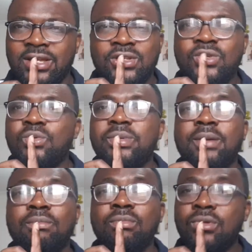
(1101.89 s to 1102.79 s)
You'll be
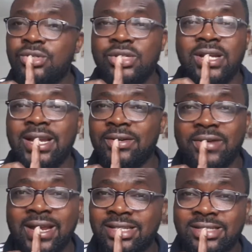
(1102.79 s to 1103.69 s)
emotionally
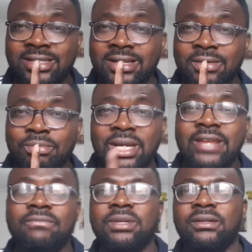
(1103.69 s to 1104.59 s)
wrecked.
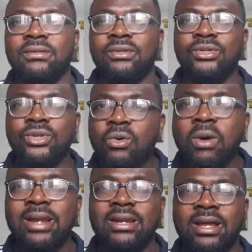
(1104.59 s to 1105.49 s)
Believe me, you don't
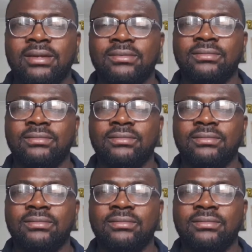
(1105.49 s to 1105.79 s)
want that.